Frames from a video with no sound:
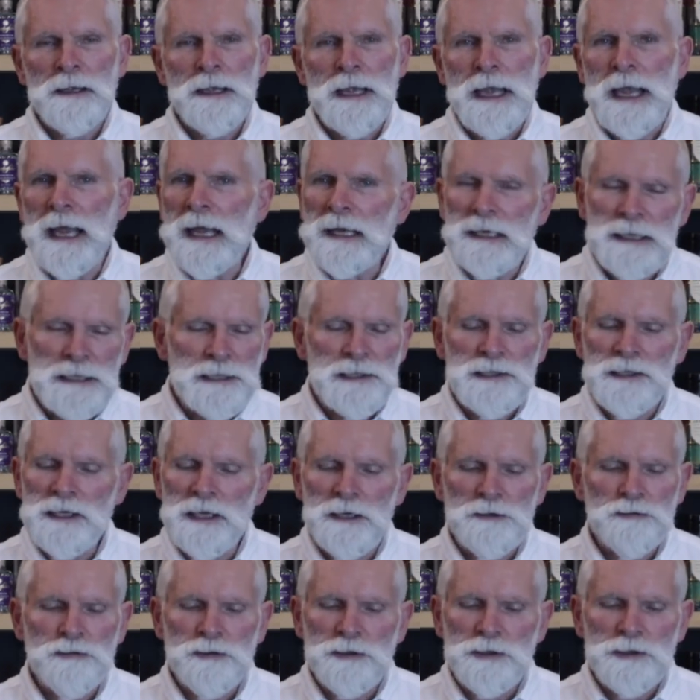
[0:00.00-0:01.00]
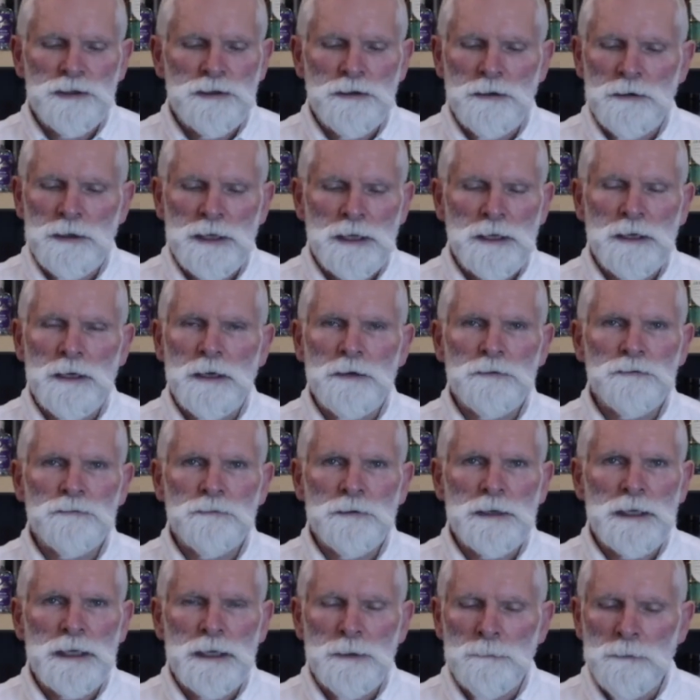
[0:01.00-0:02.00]
Any citrus tonic goes
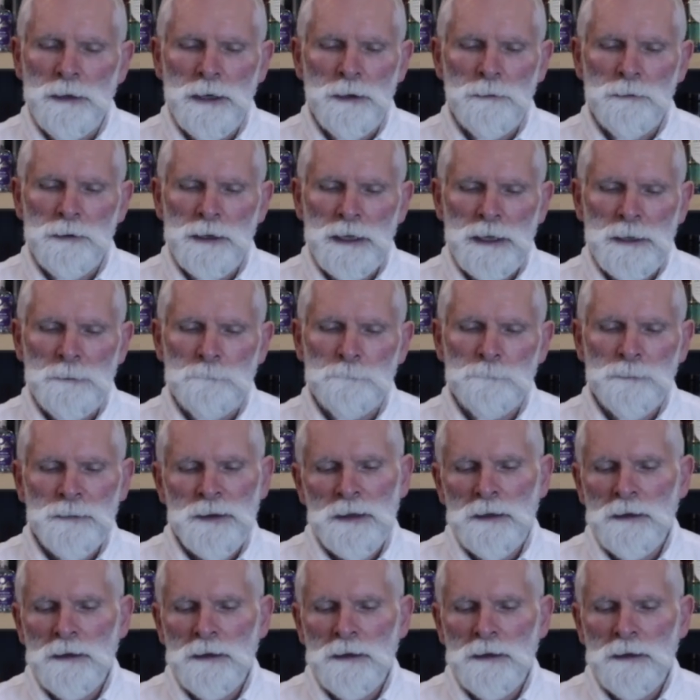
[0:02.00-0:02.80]
really well with it.